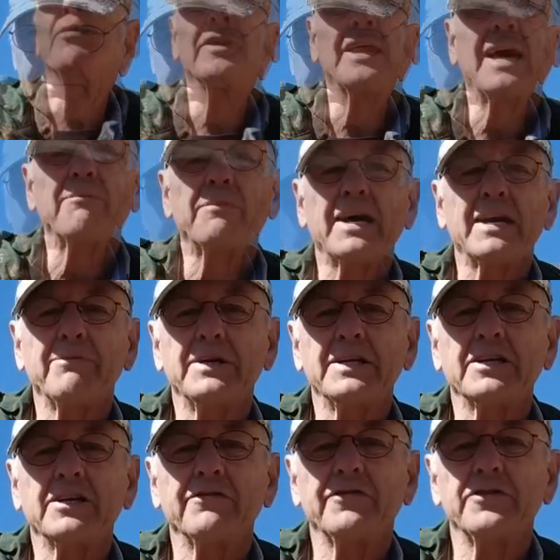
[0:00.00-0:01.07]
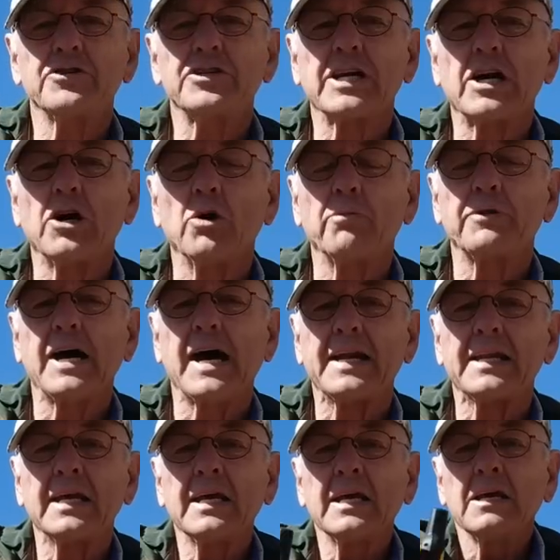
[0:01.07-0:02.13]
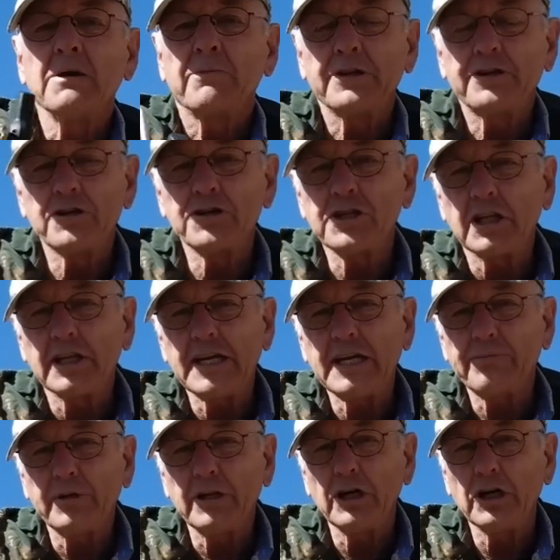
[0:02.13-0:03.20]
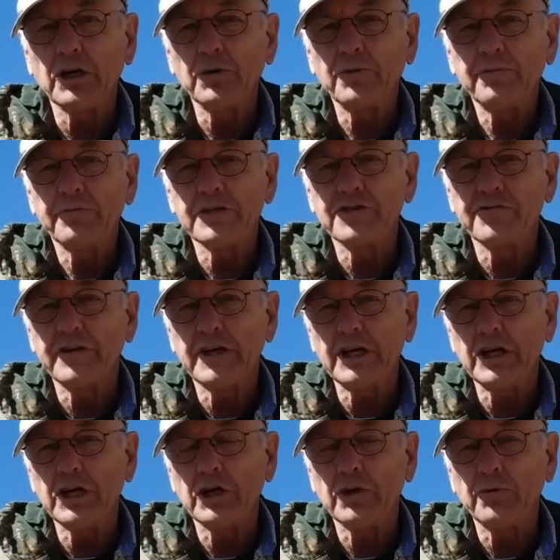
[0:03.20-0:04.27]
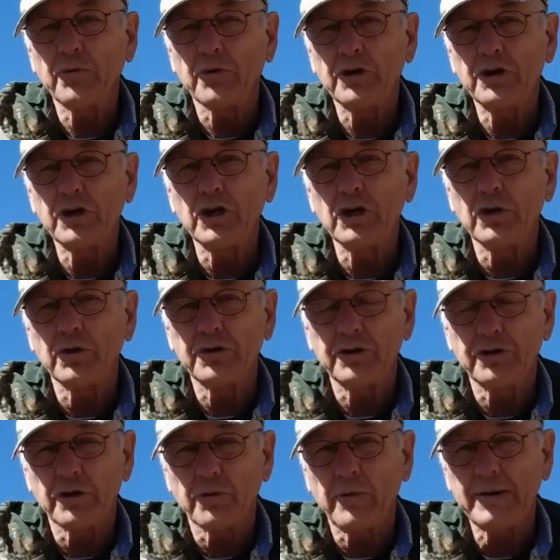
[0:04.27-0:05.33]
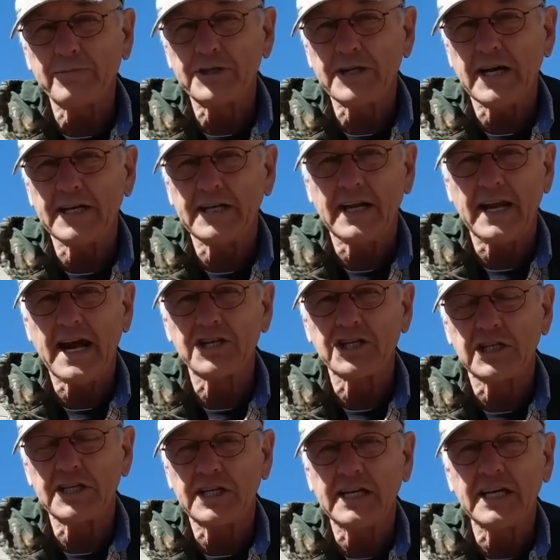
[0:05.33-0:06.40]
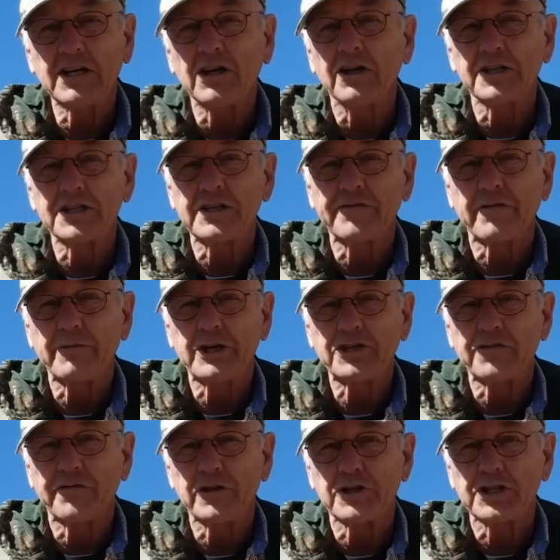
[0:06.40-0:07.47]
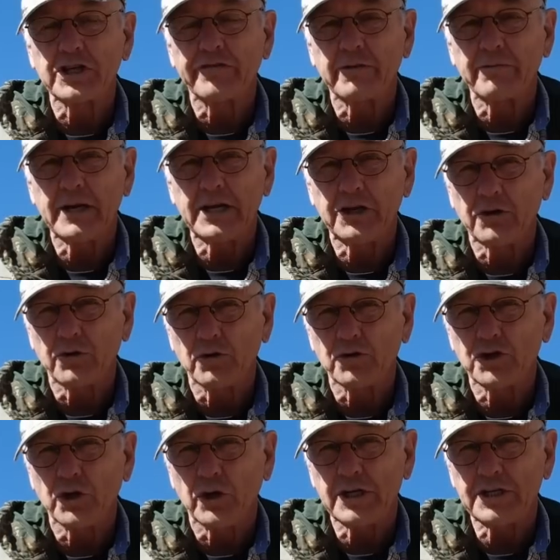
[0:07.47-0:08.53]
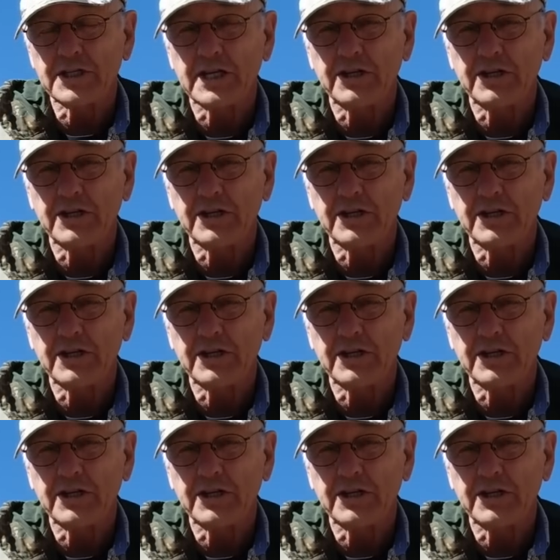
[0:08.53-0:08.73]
Well, that might have been confusing, I hope not. But there's a link below this video where you can go to their website and actually get all this information for yourself and make your own choice.